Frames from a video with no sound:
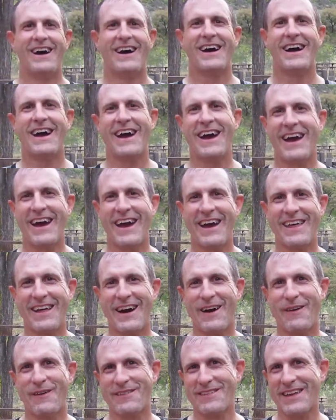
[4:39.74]
Hey,
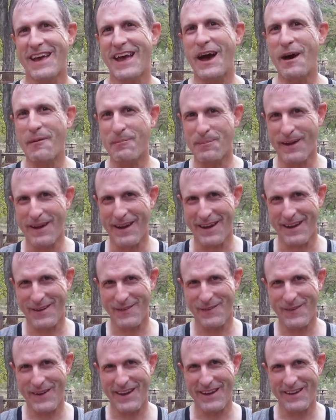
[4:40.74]
that was epic.
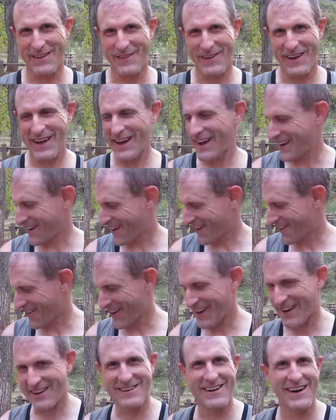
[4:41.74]
We we had a
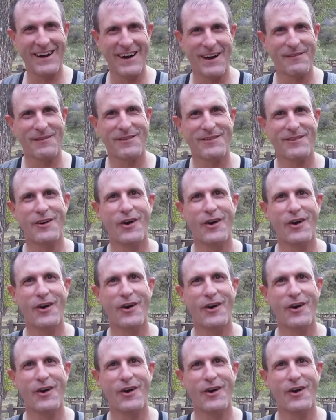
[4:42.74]
great time.